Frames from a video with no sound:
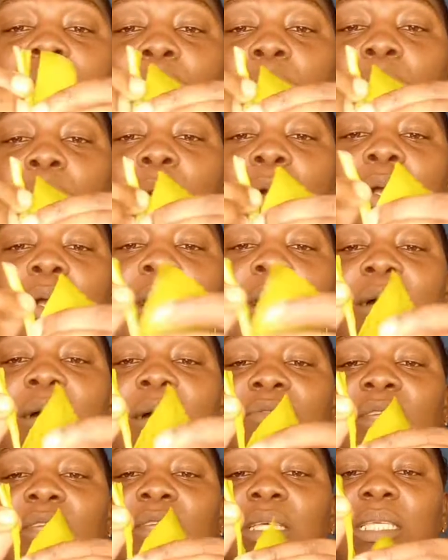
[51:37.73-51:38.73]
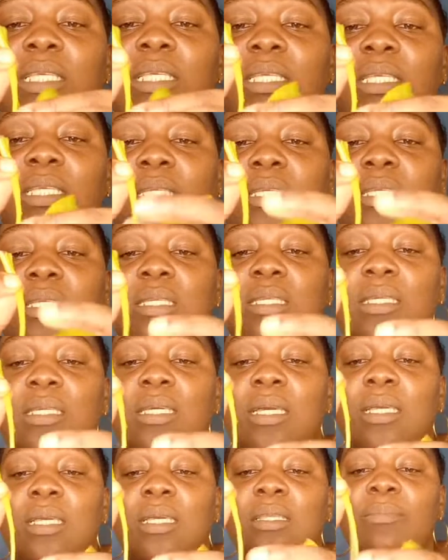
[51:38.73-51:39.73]
broke off this,
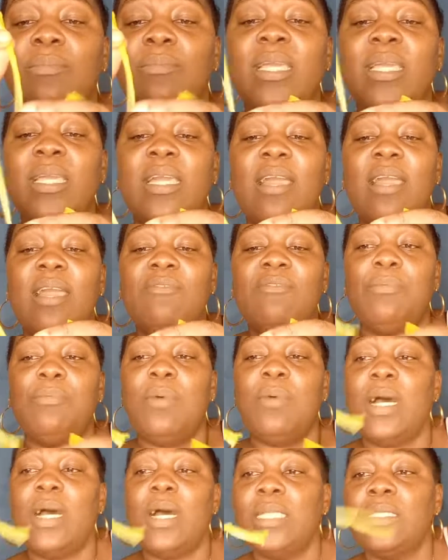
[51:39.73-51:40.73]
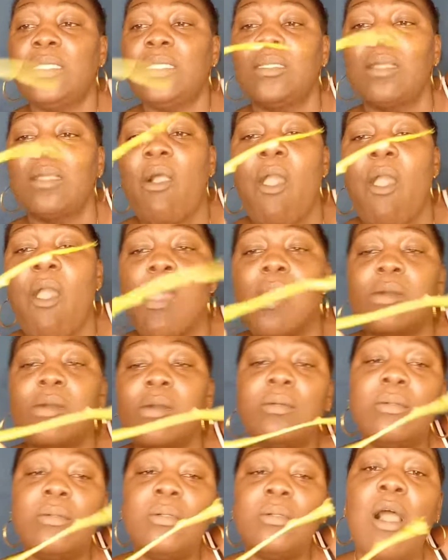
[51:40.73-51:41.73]
the big every part.
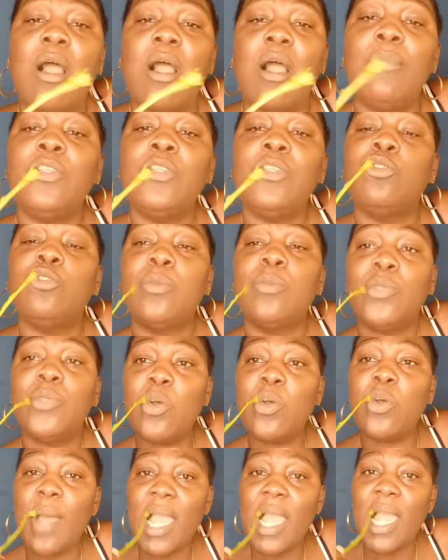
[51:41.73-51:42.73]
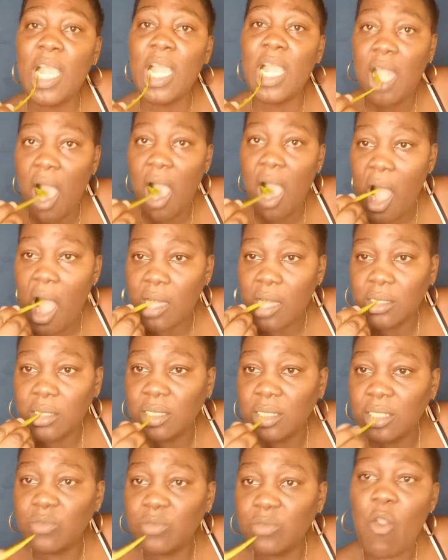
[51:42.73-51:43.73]
And me chew up some of it.
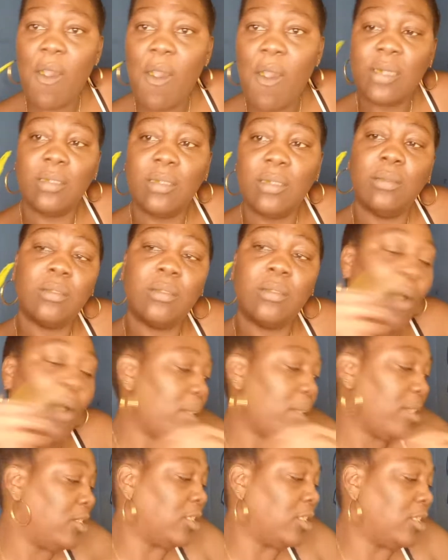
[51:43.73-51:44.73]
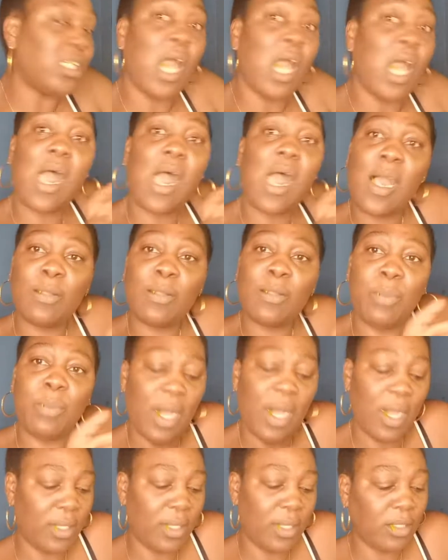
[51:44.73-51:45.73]
And me chew the hard part,
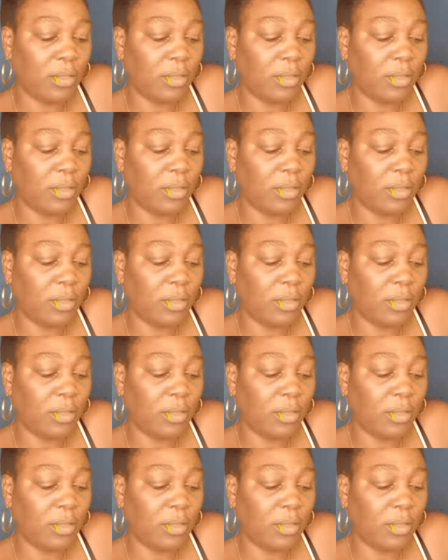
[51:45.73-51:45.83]
yeah.